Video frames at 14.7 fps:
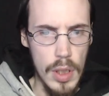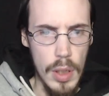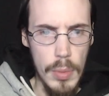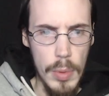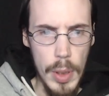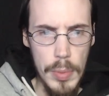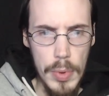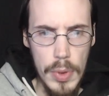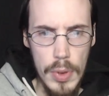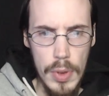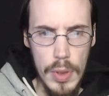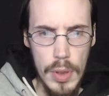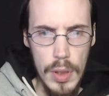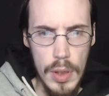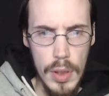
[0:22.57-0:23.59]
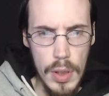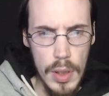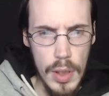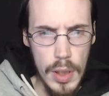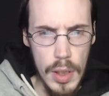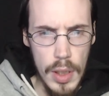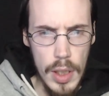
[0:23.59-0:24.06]
Come up.
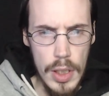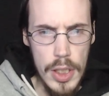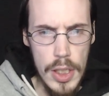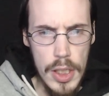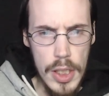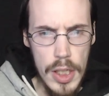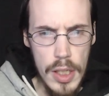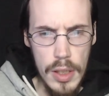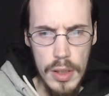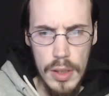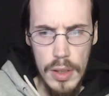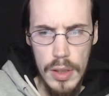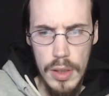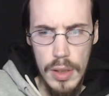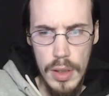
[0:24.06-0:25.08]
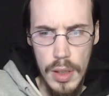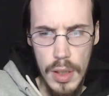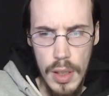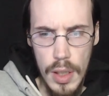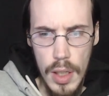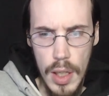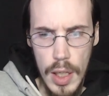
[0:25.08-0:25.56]
Ichichi?
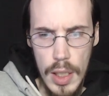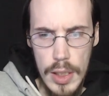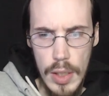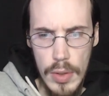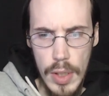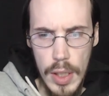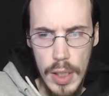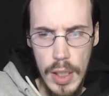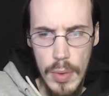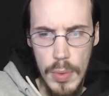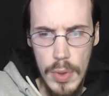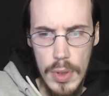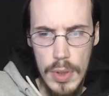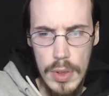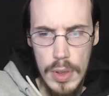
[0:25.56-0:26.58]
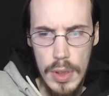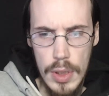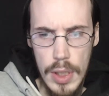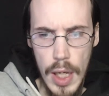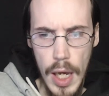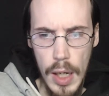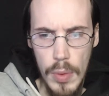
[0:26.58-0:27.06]
Sound like he was
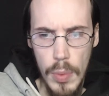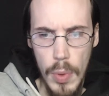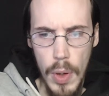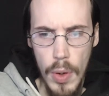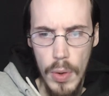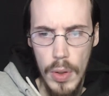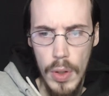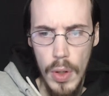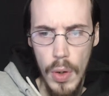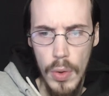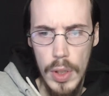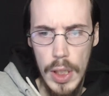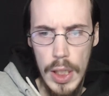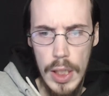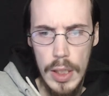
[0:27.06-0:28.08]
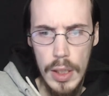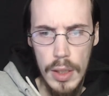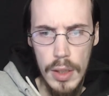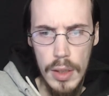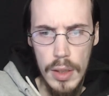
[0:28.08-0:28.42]
attacked while calling Nita.